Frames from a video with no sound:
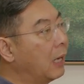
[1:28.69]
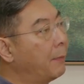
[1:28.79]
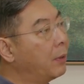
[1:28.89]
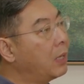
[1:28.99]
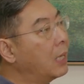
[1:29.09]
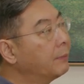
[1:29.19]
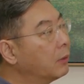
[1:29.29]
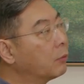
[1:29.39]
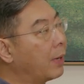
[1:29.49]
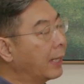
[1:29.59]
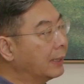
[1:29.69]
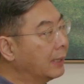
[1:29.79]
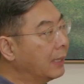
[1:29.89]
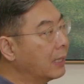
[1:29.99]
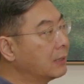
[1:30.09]
Apocalyptic
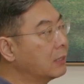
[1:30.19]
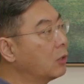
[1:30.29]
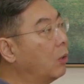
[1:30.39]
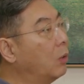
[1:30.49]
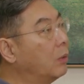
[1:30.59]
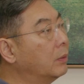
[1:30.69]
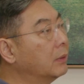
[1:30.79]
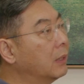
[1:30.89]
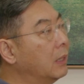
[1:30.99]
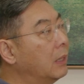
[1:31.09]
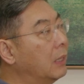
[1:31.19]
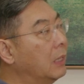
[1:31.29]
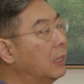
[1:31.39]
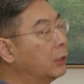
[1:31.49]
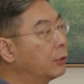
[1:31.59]
writing has its own
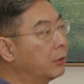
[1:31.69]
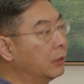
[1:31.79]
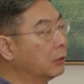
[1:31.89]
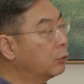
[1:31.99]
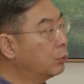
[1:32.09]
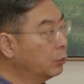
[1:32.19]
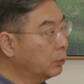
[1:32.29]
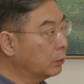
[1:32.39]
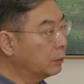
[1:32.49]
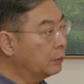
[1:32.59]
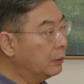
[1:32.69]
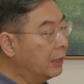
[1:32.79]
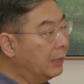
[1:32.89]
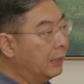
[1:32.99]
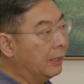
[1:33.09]
literary tool
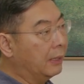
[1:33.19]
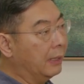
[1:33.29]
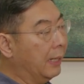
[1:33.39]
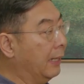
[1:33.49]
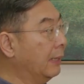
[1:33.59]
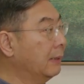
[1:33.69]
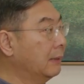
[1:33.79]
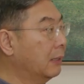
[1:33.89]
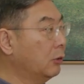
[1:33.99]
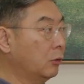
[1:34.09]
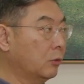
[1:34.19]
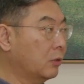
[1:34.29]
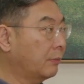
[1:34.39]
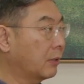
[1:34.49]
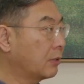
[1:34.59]
and the
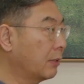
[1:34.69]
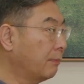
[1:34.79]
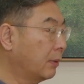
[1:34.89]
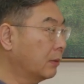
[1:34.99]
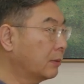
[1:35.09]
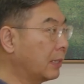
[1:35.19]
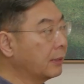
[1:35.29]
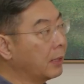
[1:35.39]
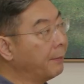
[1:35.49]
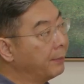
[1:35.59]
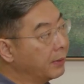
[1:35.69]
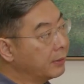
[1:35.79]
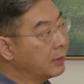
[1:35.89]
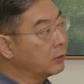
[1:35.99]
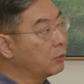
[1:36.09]
use of the symbols and
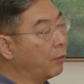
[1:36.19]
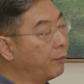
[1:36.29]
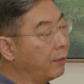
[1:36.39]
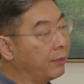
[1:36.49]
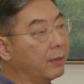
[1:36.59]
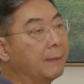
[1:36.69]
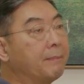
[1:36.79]
numbers and so forth.